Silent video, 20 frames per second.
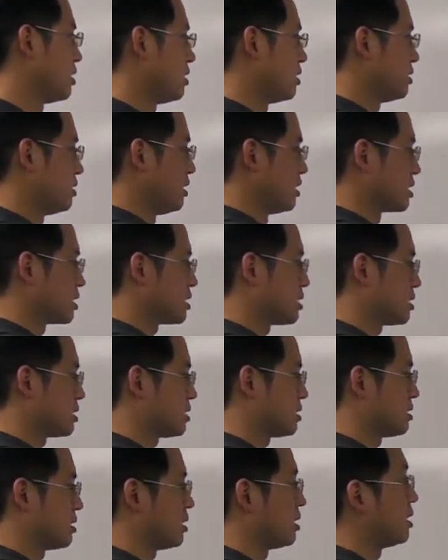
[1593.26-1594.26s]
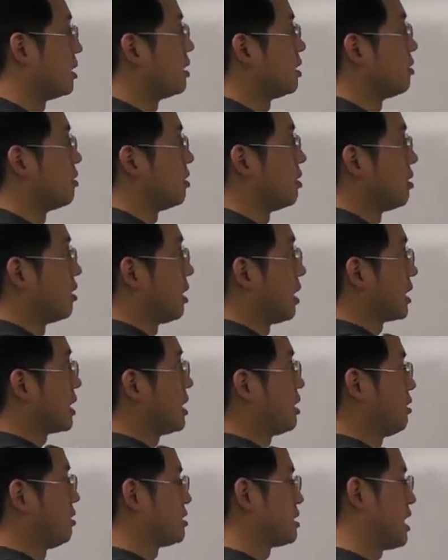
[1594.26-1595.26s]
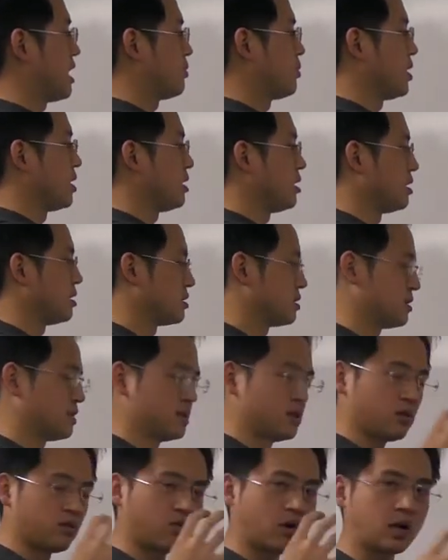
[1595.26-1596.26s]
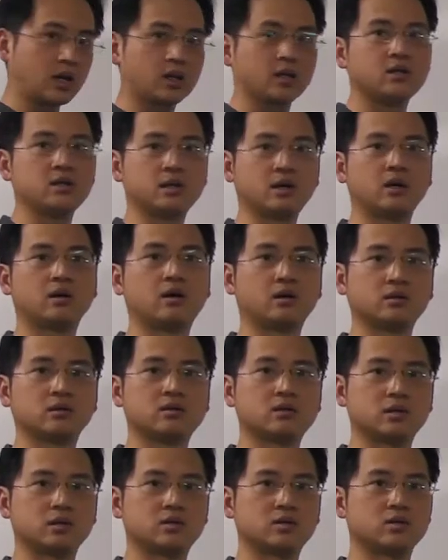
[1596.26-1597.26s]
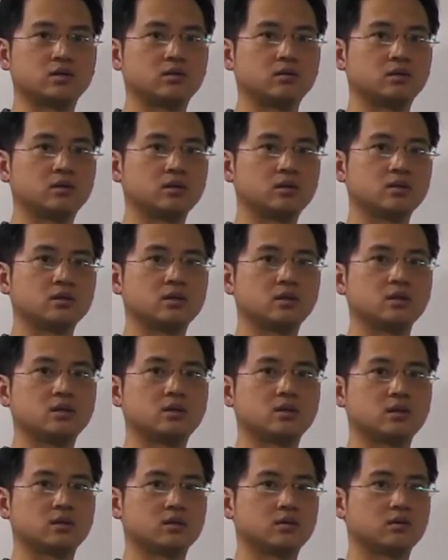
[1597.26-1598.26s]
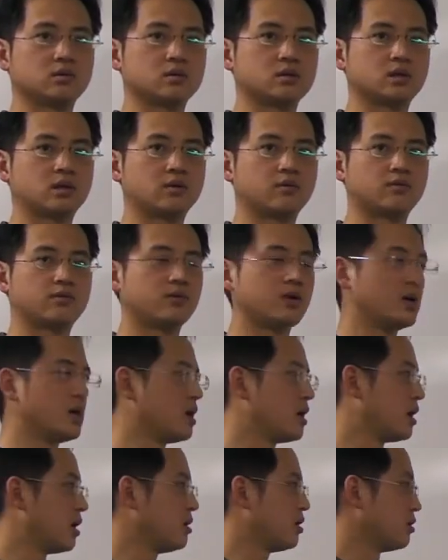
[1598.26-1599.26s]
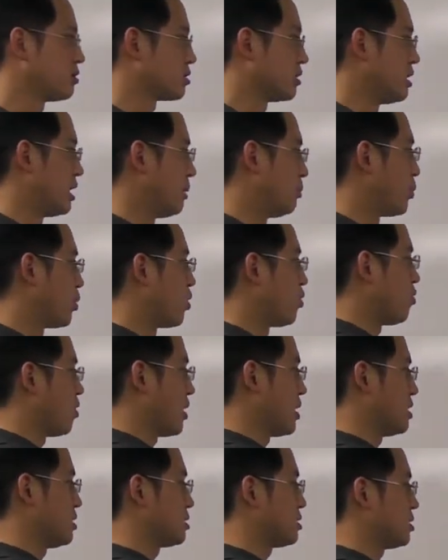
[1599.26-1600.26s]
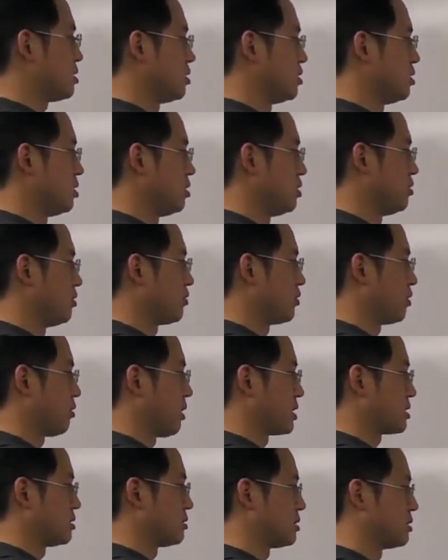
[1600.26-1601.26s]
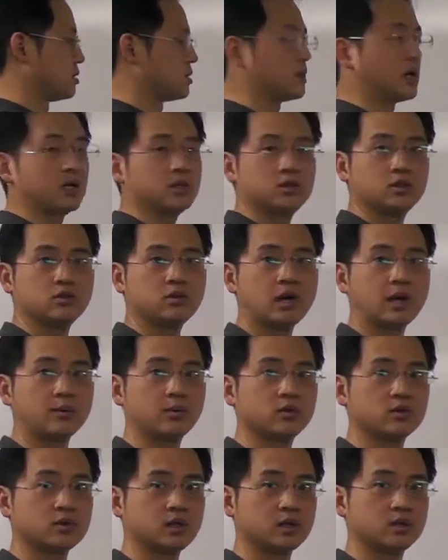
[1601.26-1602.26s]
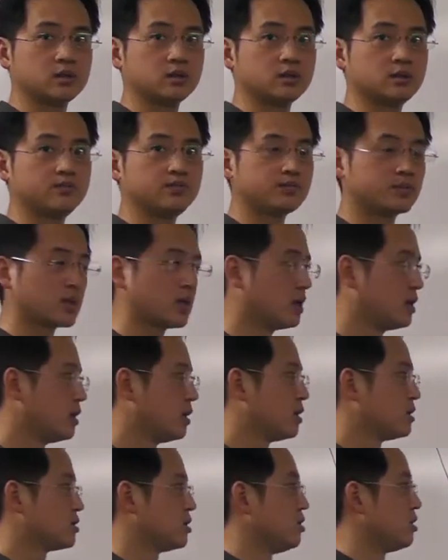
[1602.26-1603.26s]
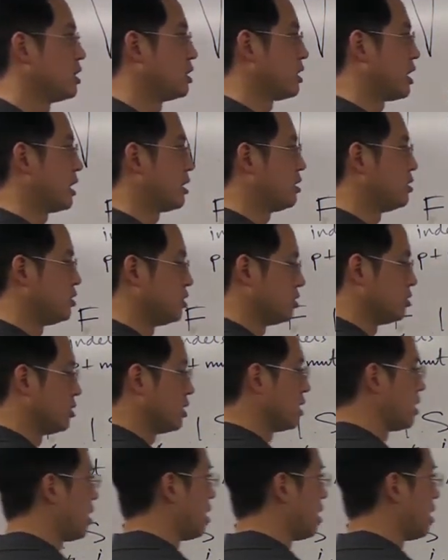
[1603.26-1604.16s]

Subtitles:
this, like karyotyping, is directly done on the tissue, the diseased tissue itself. And there's a number of ways to do fluorescence in situ hybridization. So you can either do it